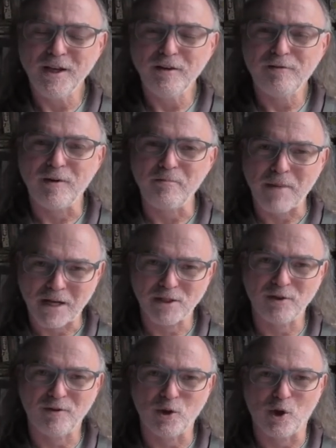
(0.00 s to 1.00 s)
for
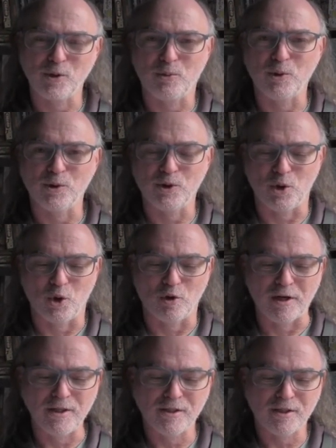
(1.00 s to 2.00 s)
much of the Gospel
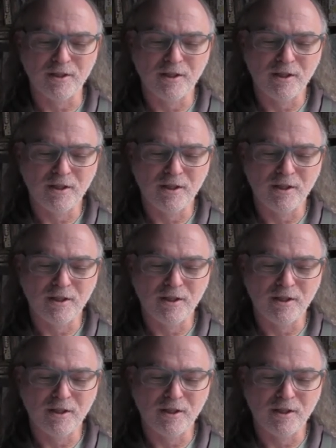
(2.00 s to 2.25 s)
stories,